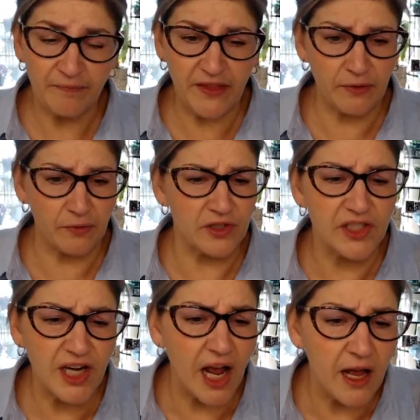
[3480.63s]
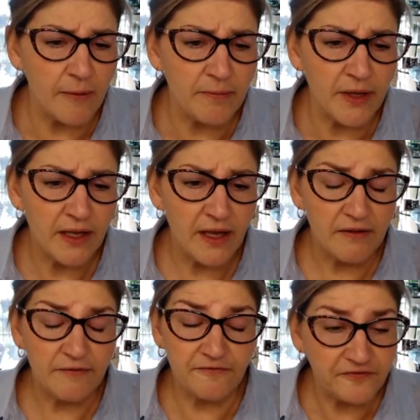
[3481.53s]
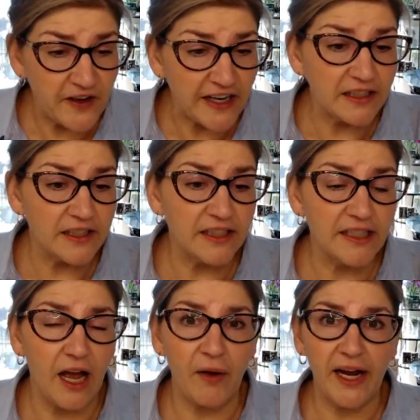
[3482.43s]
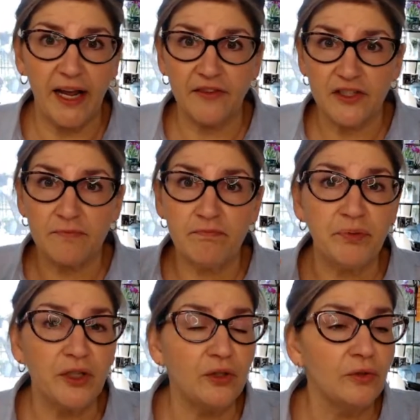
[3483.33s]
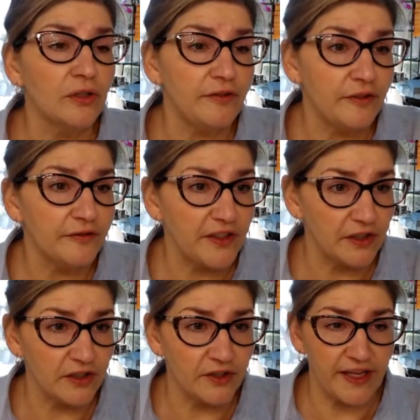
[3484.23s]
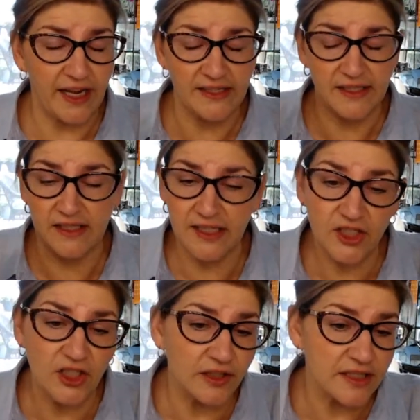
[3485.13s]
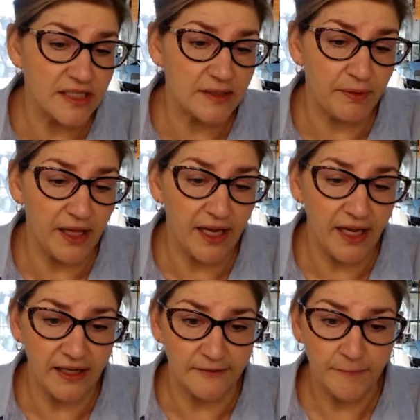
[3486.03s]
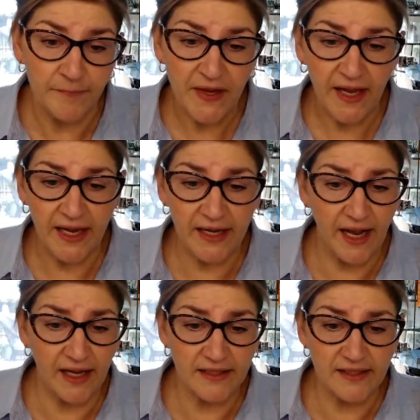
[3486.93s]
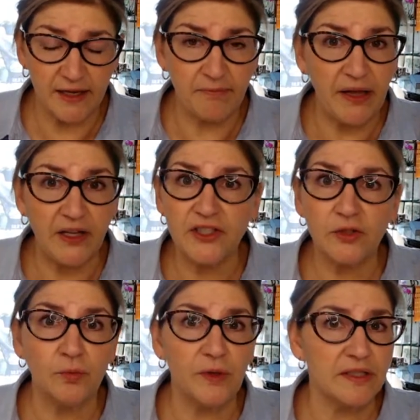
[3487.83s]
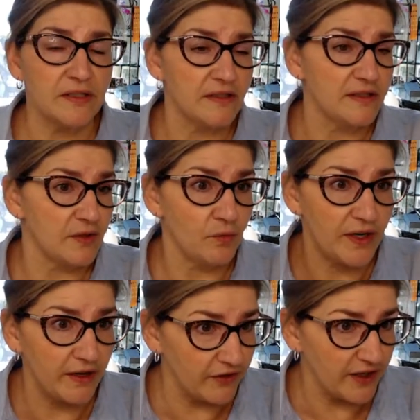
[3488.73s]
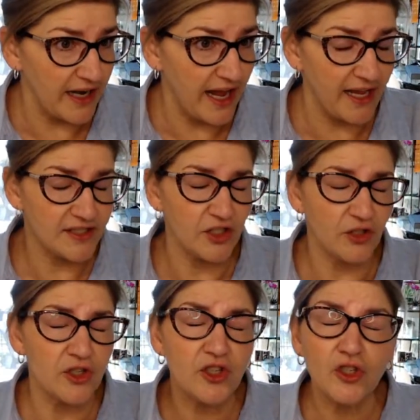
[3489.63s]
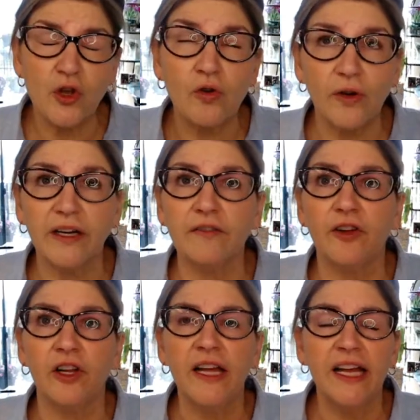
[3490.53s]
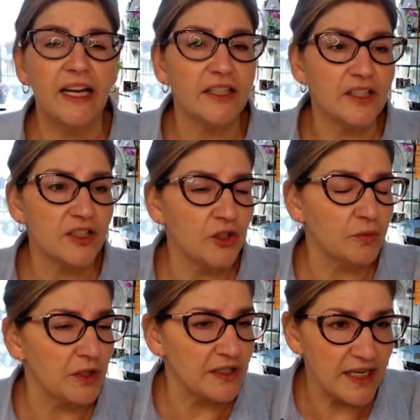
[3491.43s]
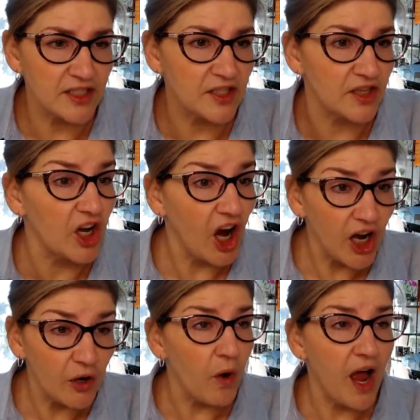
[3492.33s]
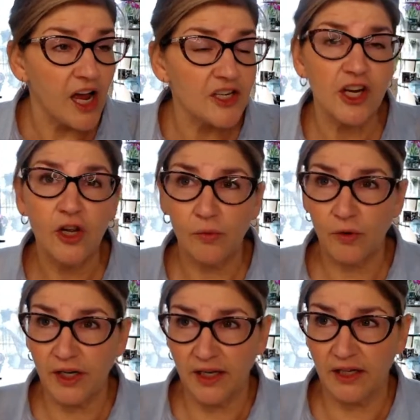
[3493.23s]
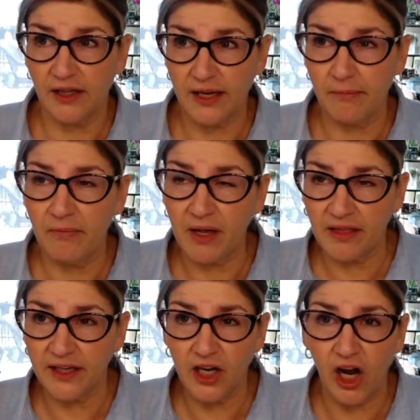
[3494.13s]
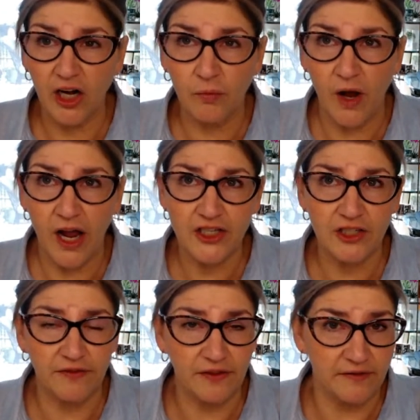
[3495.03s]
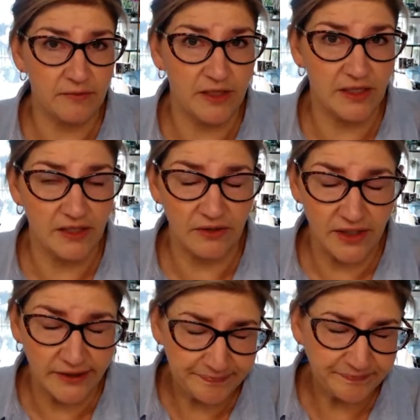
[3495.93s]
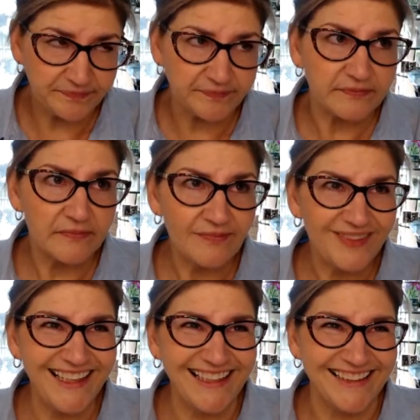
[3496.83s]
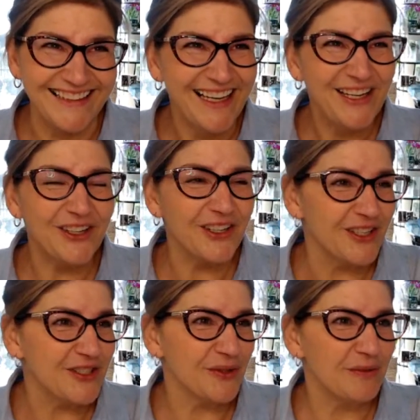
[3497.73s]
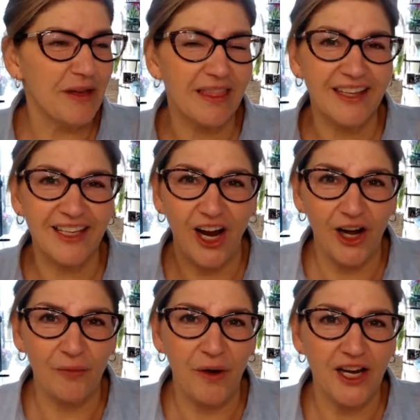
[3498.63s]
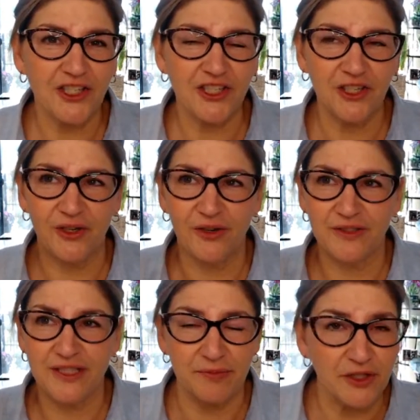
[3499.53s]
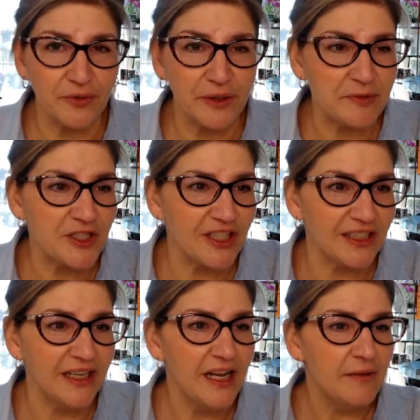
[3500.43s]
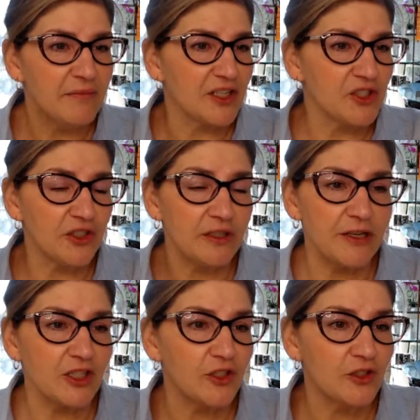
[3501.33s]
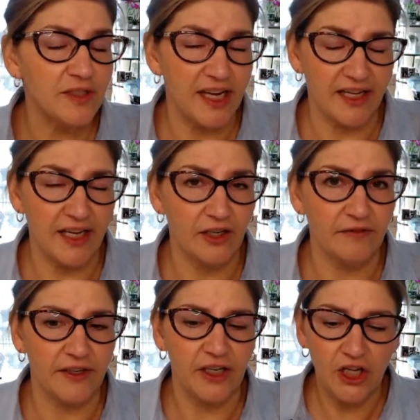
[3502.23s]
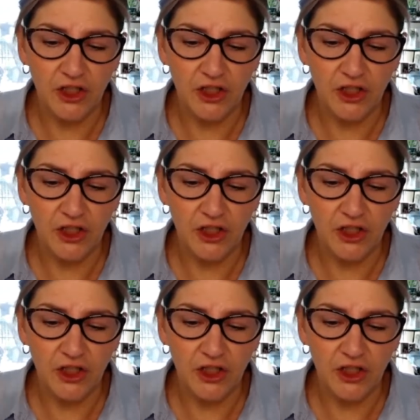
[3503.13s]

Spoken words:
They were dumb. Finally, now I have this beautiful vehicle that has a digital display, and it has like bells and whistles and whatever it has. And you're so grateful. And we're going to take it to the car wash. We're going to get like a monthly car wash. If you live in Minnesota, you're going to do a monthly car wash, subscription, because you're going to make sure you take care of it.